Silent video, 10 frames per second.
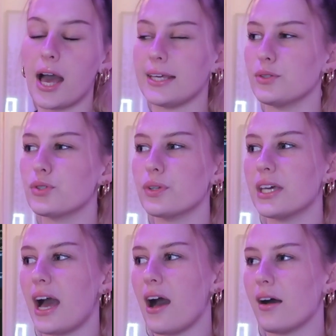I
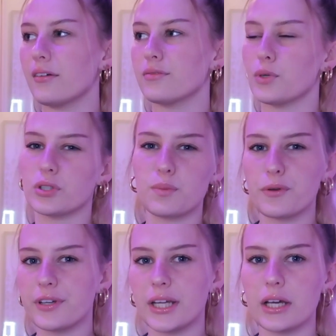usually have
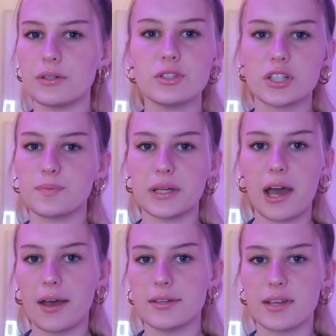multiple videos just
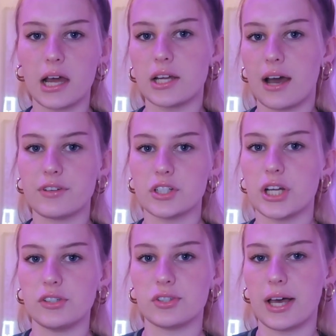because I have to
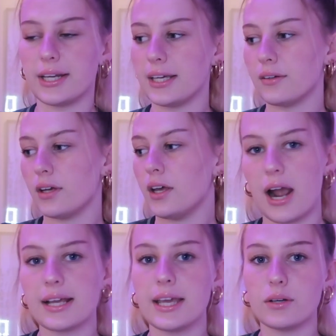change the lighting,
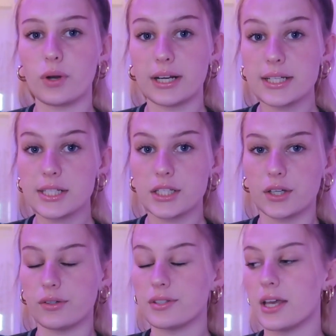drag in what I need to
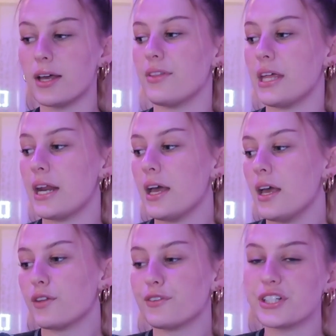use. And then
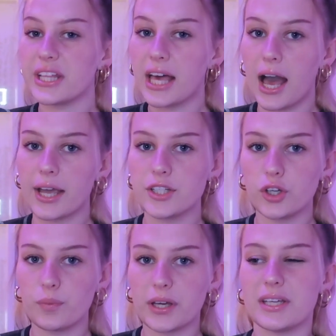the first thing I
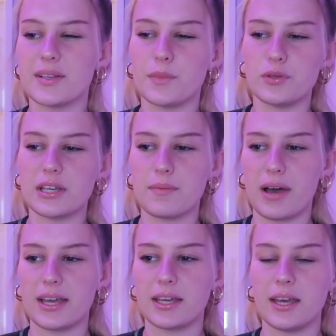do, because I'm using a
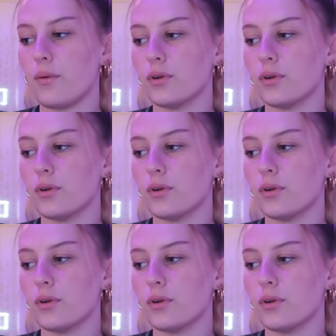mic, I